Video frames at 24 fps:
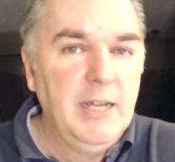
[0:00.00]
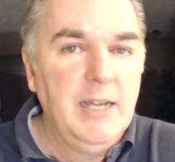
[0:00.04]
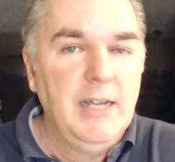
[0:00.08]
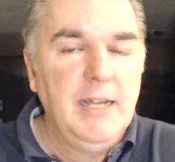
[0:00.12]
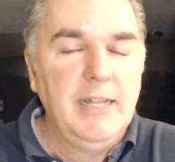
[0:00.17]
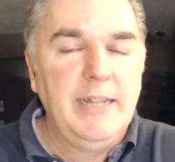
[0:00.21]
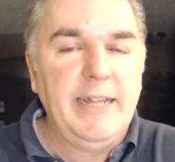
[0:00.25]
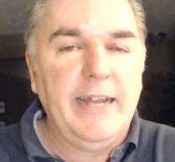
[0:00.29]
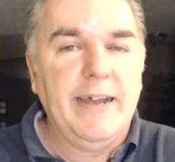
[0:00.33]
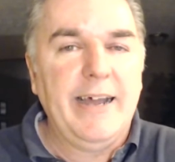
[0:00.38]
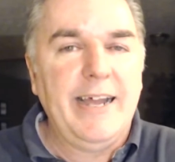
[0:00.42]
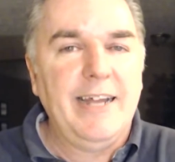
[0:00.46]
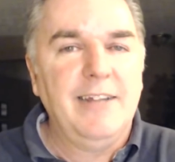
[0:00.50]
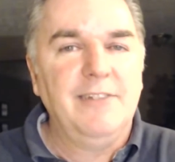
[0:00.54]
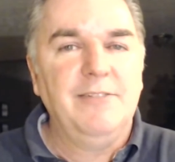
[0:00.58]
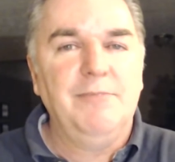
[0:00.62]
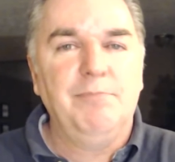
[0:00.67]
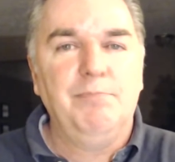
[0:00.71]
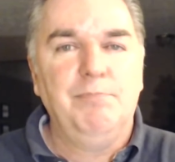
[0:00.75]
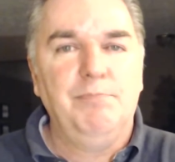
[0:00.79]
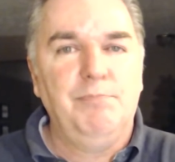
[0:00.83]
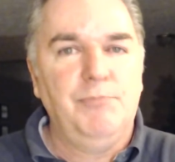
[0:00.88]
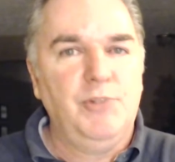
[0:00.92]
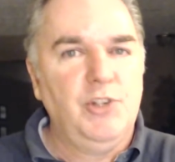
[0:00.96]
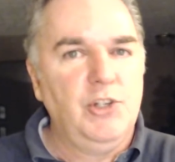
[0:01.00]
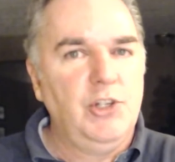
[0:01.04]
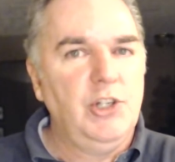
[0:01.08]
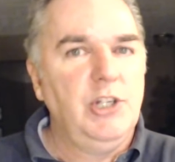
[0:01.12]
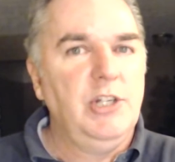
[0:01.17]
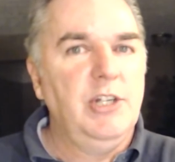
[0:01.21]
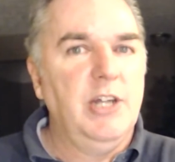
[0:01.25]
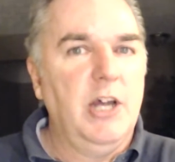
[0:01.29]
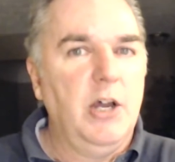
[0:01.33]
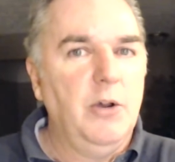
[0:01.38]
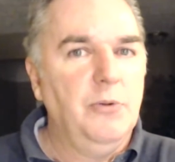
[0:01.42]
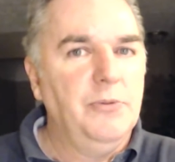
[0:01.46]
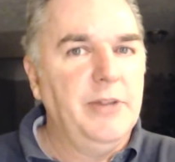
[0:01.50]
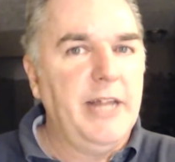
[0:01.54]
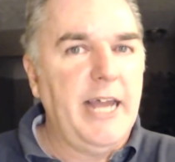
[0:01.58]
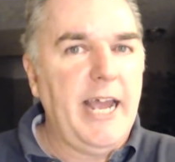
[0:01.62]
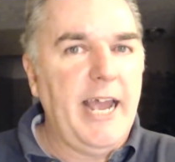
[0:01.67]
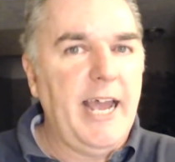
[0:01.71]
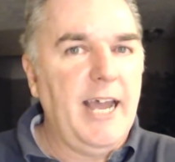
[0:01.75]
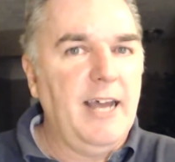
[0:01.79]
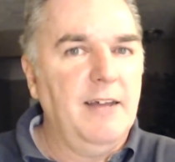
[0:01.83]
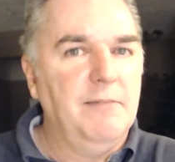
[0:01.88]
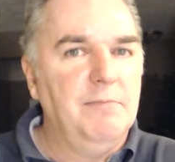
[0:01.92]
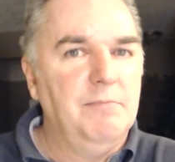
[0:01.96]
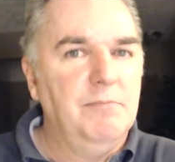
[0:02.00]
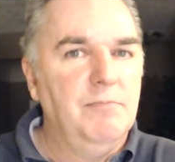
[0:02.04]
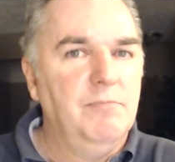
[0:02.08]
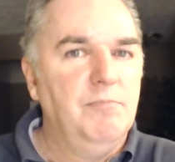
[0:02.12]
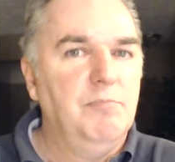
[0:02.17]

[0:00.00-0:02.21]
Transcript: Now, had she known that,